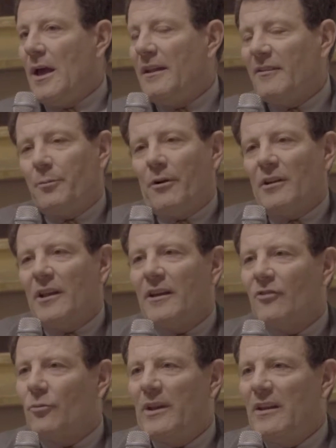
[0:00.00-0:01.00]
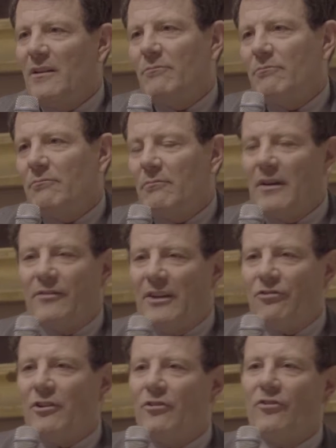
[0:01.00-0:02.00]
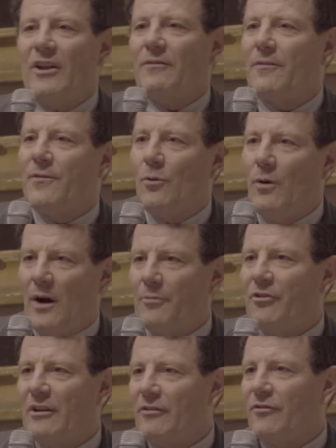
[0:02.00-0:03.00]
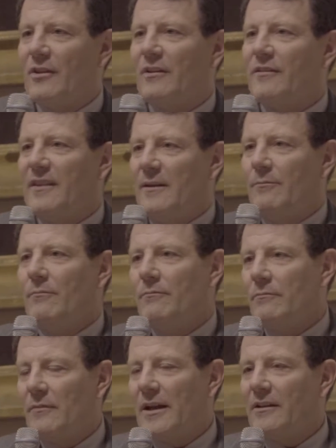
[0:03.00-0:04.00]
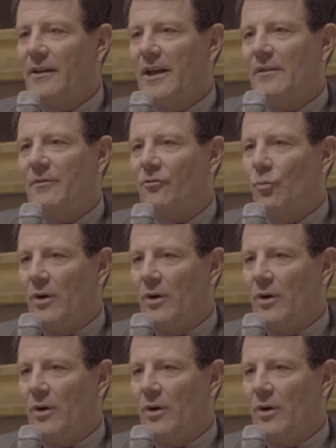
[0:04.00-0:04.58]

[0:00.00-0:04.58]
and it's partly because we essentially just have a few options that seem likely ahead of us.